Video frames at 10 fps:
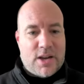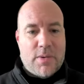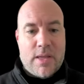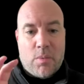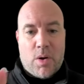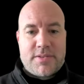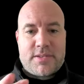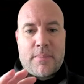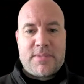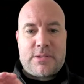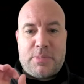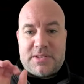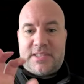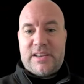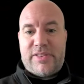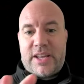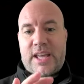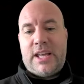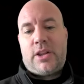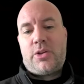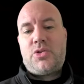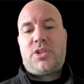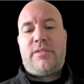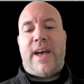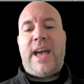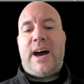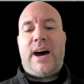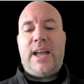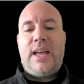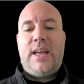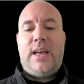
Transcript: and there was some specific inclusion of AI.